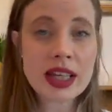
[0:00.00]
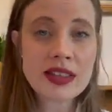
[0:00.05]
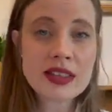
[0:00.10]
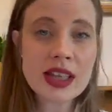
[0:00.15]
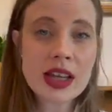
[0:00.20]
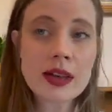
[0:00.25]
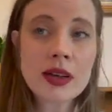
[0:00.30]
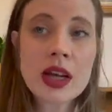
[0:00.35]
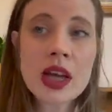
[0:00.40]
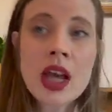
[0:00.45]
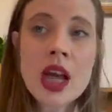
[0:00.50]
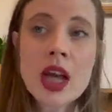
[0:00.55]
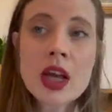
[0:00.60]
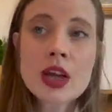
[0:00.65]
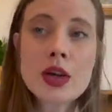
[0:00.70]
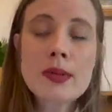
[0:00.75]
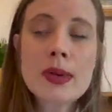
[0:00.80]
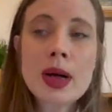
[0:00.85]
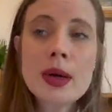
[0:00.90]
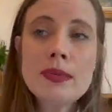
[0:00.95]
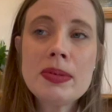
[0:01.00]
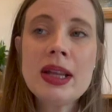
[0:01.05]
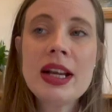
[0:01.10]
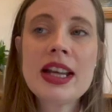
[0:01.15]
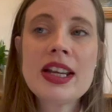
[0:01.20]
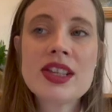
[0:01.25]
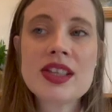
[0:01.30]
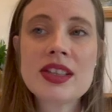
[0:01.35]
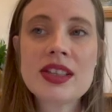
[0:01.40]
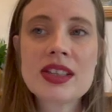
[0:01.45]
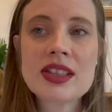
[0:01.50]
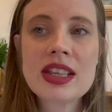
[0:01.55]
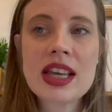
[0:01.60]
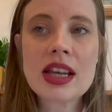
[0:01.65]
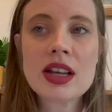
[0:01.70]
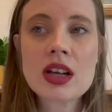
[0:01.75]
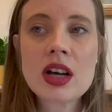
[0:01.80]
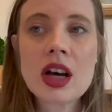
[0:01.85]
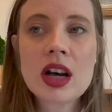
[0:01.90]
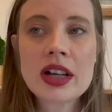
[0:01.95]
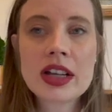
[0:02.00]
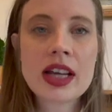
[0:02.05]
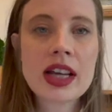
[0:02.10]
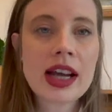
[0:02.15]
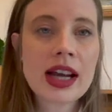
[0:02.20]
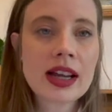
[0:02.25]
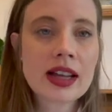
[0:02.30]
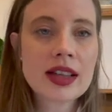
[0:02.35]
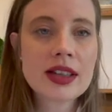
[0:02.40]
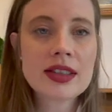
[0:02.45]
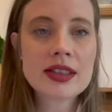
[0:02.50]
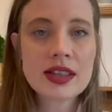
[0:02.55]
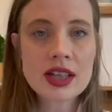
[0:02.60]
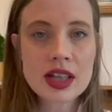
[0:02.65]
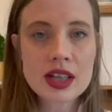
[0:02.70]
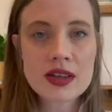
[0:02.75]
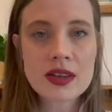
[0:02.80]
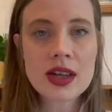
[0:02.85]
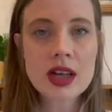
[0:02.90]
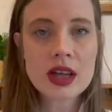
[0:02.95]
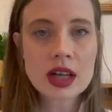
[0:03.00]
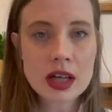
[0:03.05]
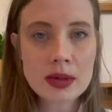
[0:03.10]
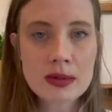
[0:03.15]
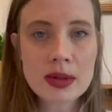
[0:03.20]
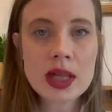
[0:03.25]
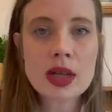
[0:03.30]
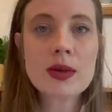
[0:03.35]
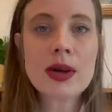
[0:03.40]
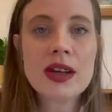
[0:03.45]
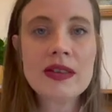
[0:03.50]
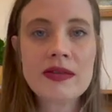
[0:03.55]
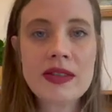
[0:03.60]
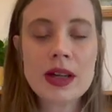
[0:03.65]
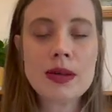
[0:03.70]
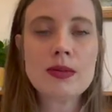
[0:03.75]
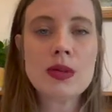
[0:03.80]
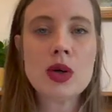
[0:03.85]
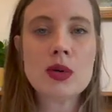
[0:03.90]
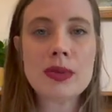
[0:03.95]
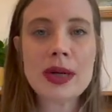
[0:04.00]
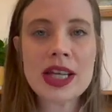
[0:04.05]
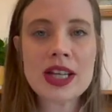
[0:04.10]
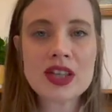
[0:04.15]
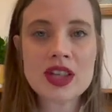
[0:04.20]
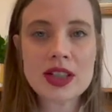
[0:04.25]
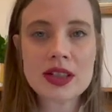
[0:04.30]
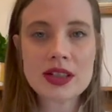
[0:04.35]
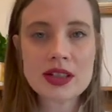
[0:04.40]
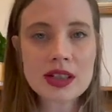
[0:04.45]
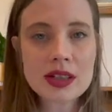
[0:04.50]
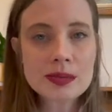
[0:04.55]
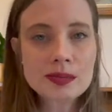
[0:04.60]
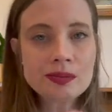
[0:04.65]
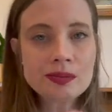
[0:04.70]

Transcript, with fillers: So your population that's getting cardiac surgery are going to be quite fit and more patients.